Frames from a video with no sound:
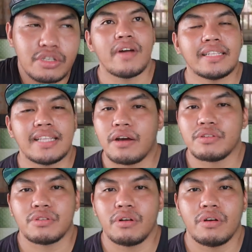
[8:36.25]
Right now,
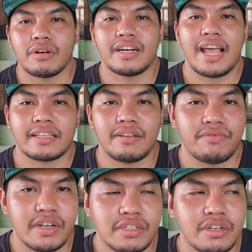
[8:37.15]
he's no longer an
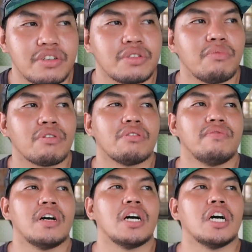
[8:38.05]
active wrestler. He's more
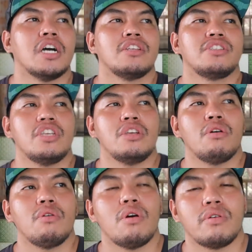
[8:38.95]
of a
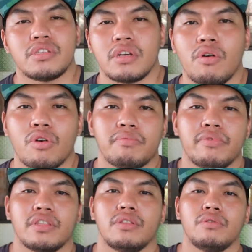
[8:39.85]
COO. He's a
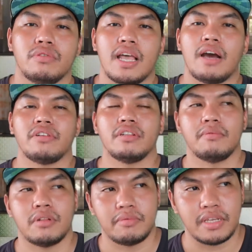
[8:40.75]
corporate dude now in the
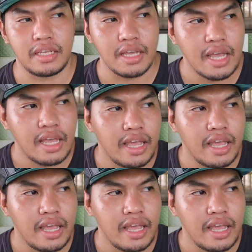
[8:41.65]
WWE.